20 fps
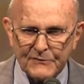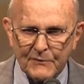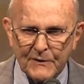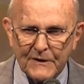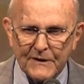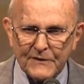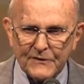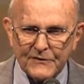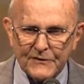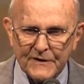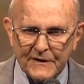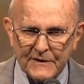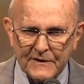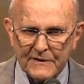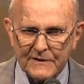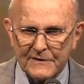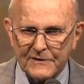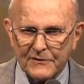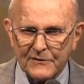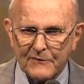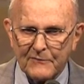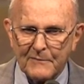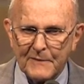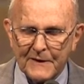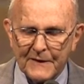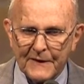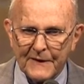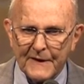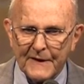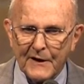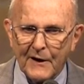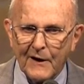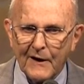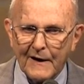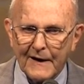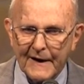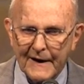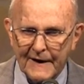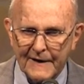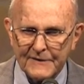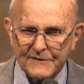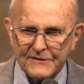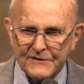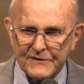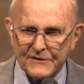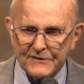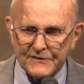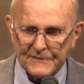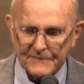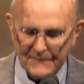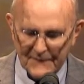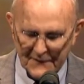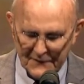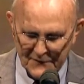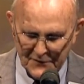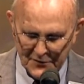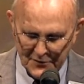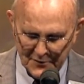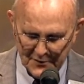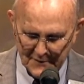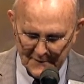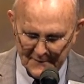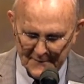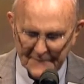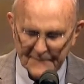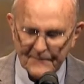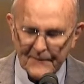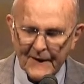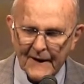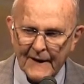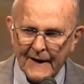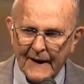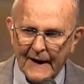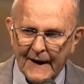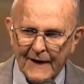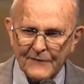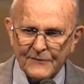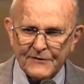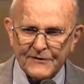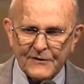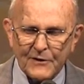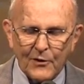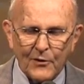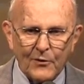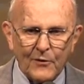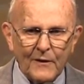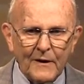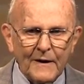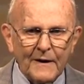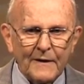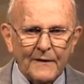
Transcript: We consider it to have been the Dark Ages of Europe. And so